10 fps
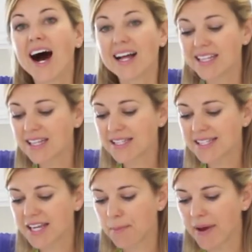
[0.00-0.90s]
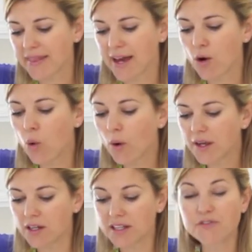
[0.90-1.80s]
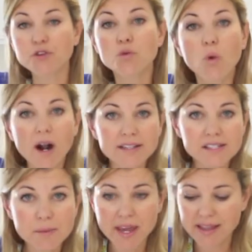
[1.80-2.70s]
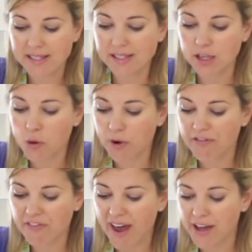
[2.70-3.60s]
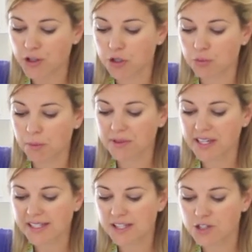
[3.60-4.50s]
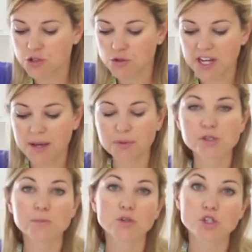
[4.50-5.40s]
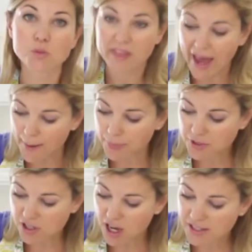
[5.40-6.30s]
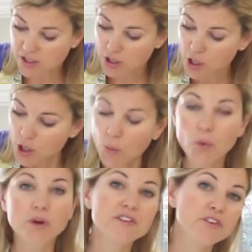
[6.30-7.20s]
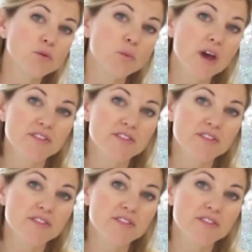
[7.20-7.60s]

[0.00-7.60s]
A little tip on that oil, if you wanted to make this lower fat, you could replace the 2 tablespoons with applesauce or even with